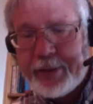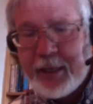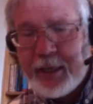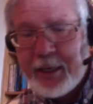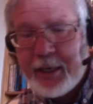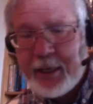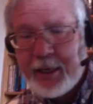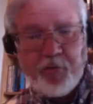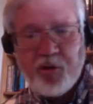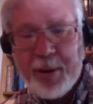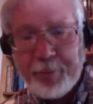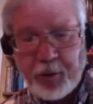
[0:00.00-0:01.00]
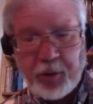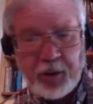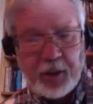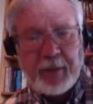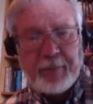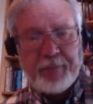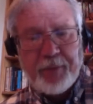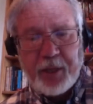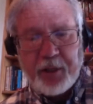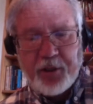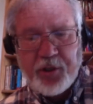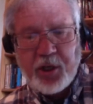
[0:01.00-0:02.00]
gotten some shrapnel in
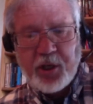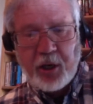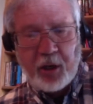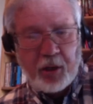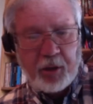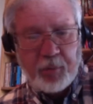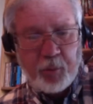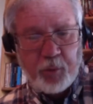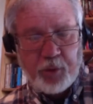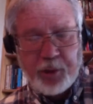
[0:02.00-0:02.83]
his skull, wounded.